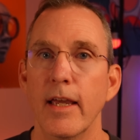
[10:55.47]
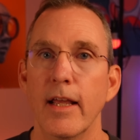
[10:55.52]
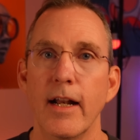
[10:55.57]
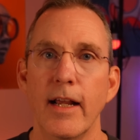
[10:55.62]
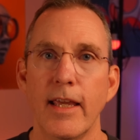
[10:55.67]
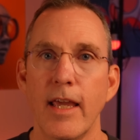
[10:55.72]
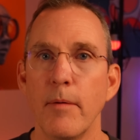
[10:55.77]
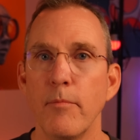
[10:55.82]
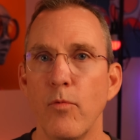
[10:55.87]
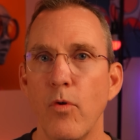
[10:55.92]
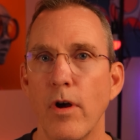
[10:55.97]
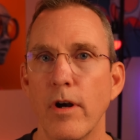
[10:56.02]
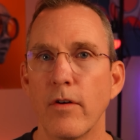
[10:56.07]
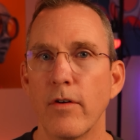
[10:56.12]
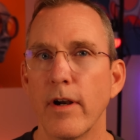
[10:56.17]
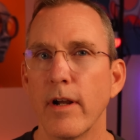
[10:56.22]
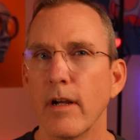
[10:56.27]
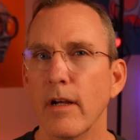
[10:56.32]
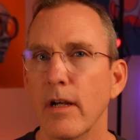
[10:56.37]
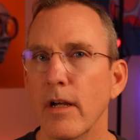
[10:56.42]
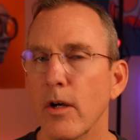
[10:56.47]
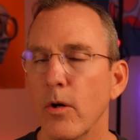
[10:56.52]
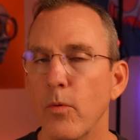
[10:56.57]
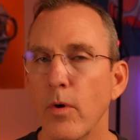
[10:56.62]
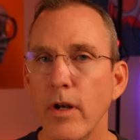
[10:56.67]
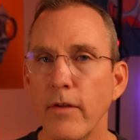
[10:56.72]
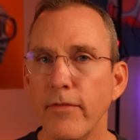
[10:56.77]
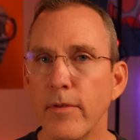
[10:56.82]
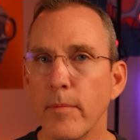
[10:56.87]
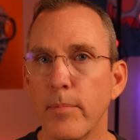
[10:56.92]
And I kept wondering,
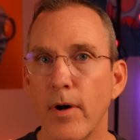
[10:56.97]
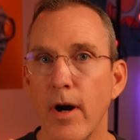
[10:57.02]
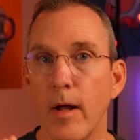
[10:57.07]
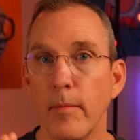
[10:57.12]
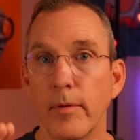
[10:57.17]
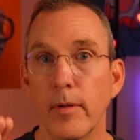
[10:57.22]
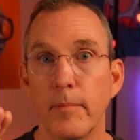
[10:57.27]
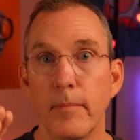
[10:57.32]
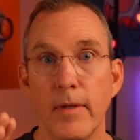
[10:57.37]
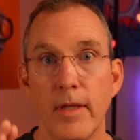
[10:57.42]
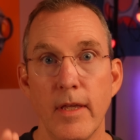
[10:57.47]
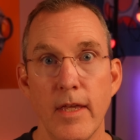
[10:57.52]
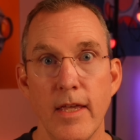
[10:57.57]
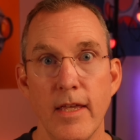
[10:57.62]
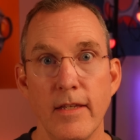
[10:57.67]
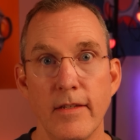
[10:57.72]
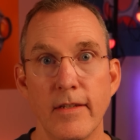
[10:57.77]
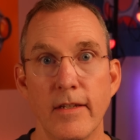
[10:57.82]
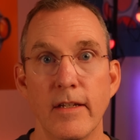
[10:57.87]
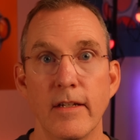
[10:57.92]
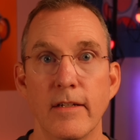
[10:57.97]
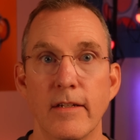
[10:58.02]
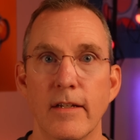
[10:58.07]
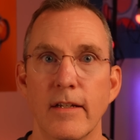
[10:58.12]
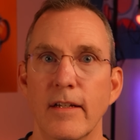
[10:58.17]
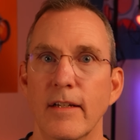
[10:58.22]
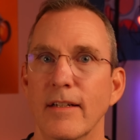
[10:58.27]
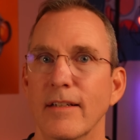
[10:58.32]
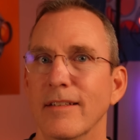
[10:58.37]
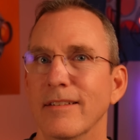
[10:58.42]
what if the problem
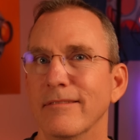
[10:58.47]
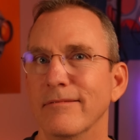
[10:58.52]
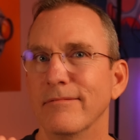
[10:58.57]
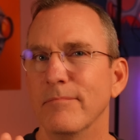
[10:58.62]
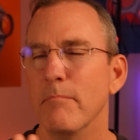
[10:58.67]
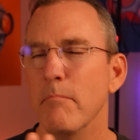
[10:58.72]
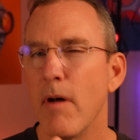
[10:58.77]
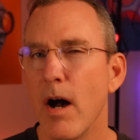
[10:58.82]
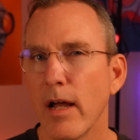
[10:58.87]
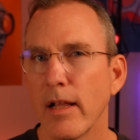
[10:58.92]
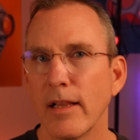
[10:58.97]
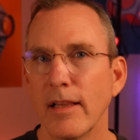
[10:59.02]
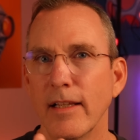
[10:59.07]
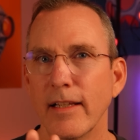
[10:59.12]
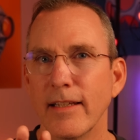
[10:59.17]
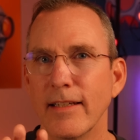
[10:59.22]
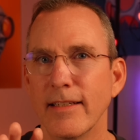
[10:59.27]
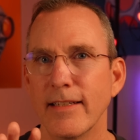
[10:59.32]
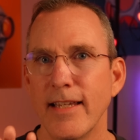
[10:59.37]
isn't model